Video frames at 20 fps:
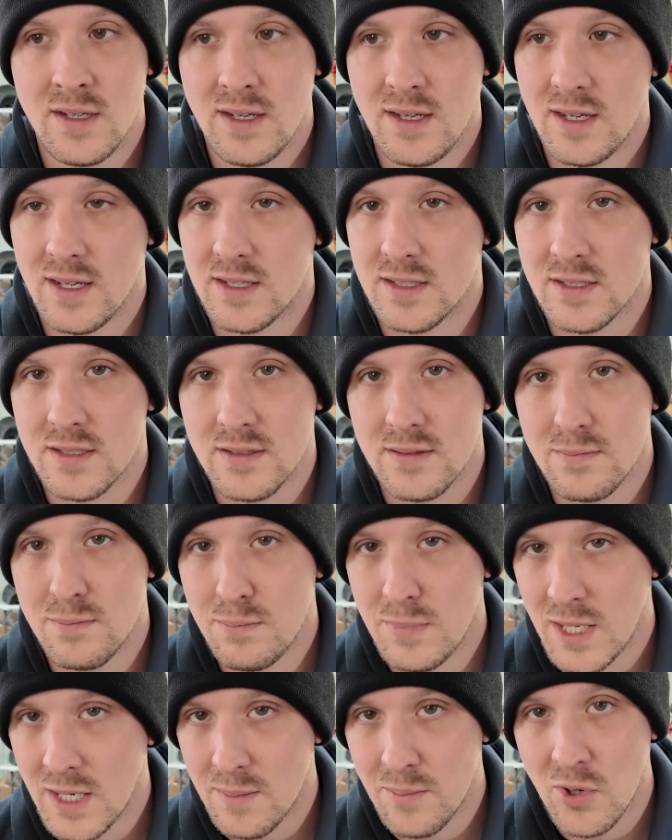it's
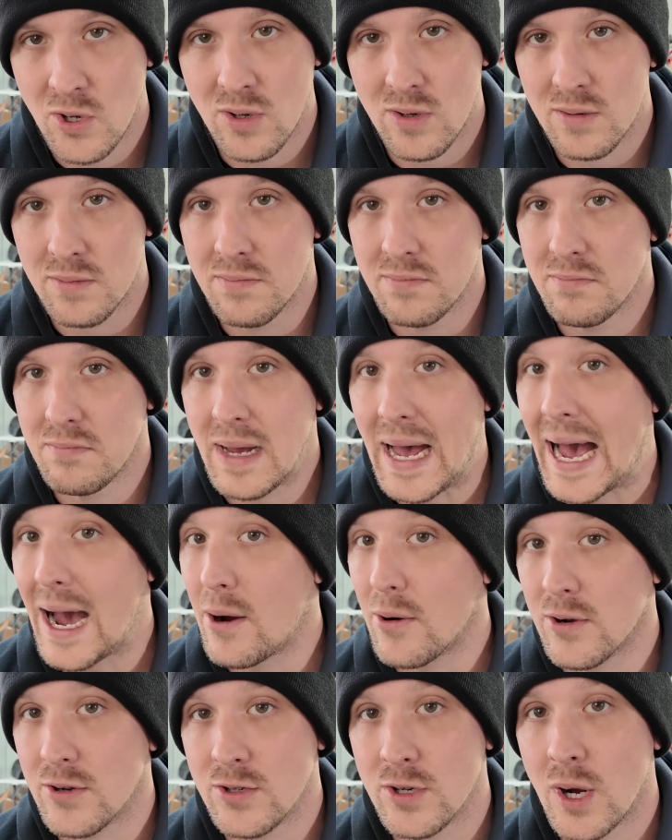minimal
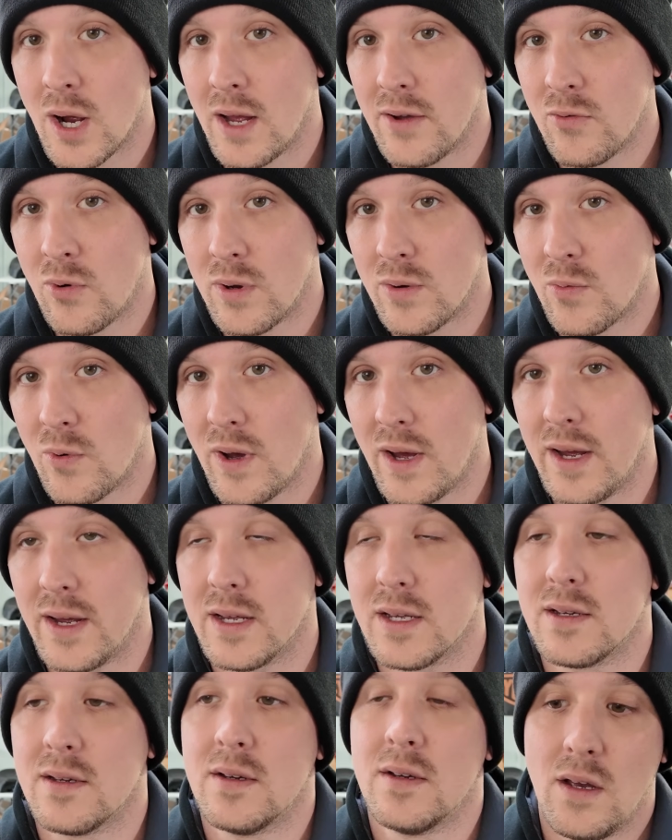hour drive one way.
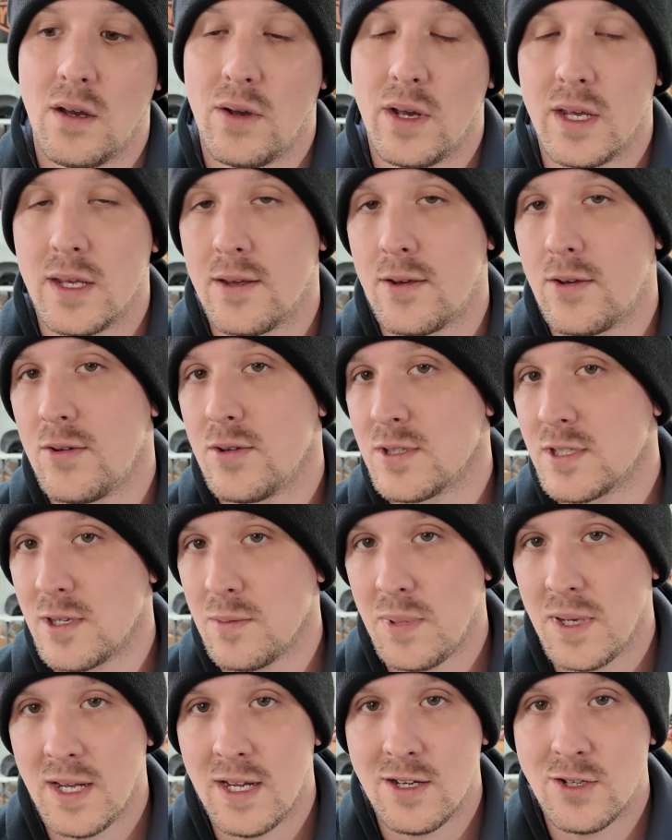So it used
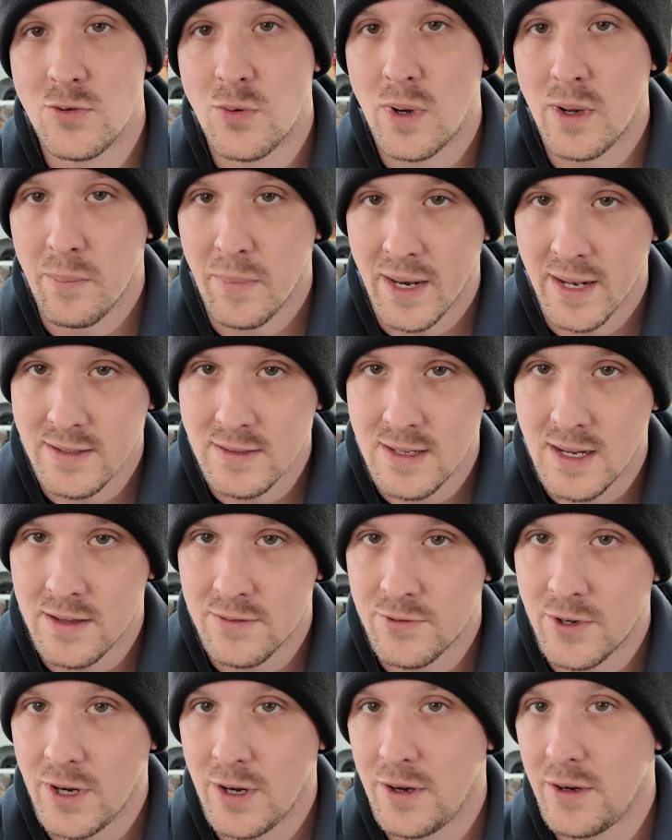to be 20 minutes down
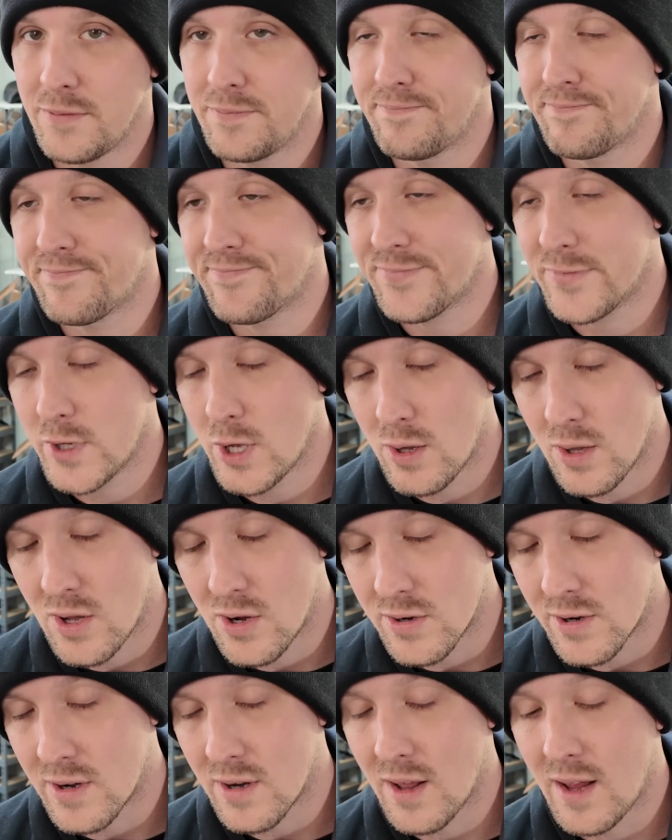the road, no
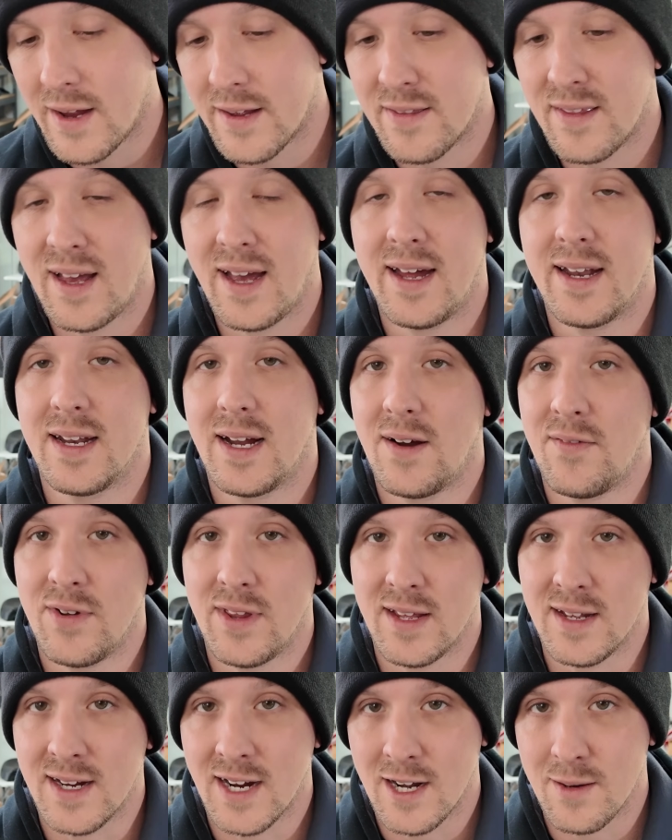longer like that.
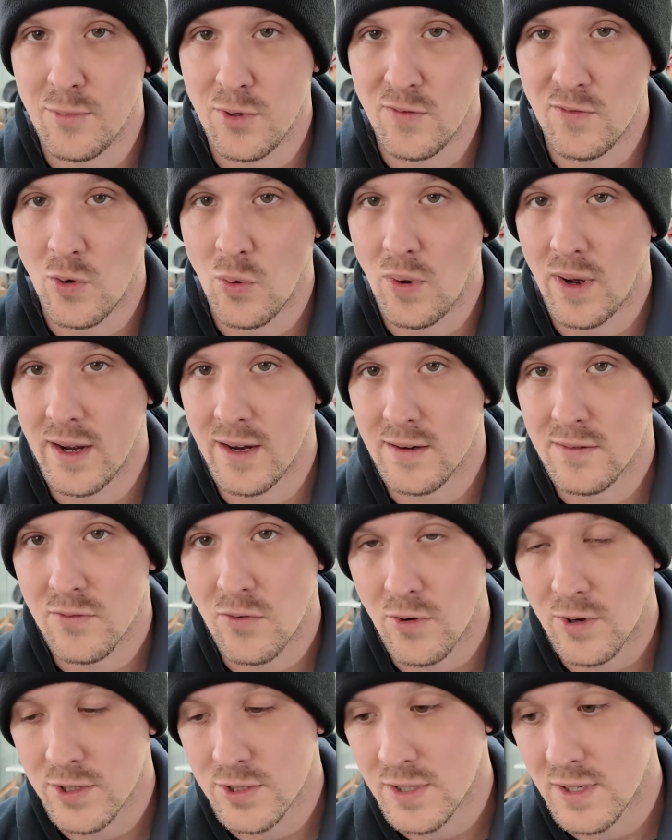Everything kind of moved away,
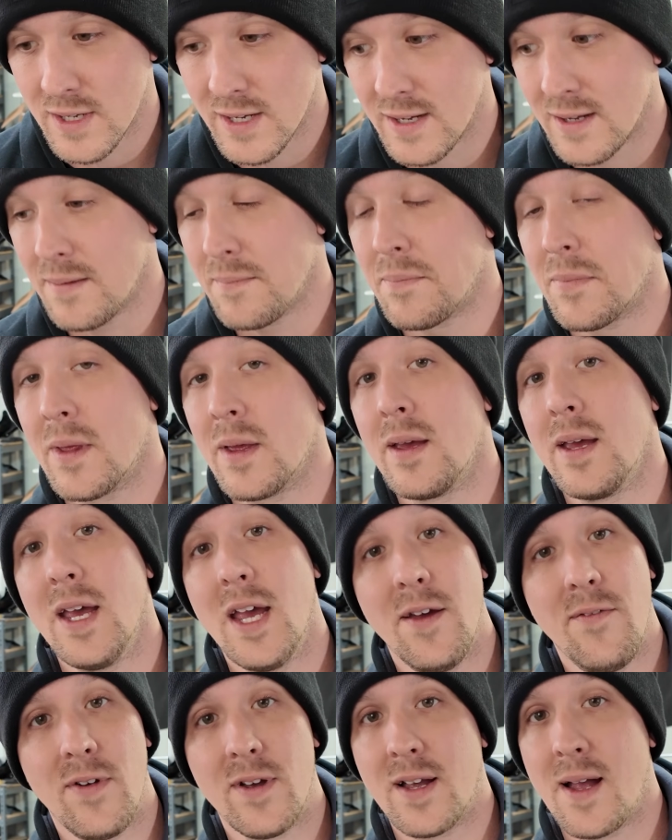unfortunately.
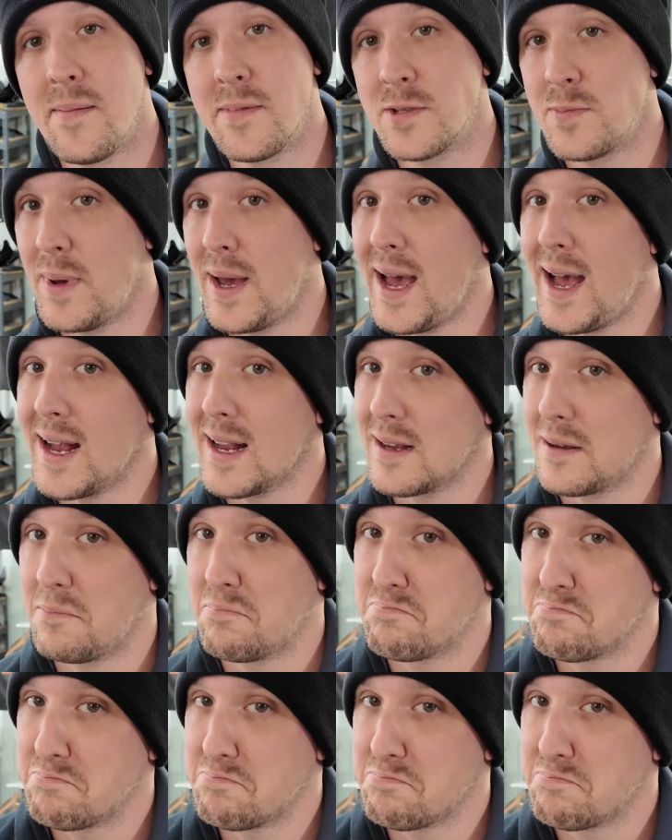If it comes back,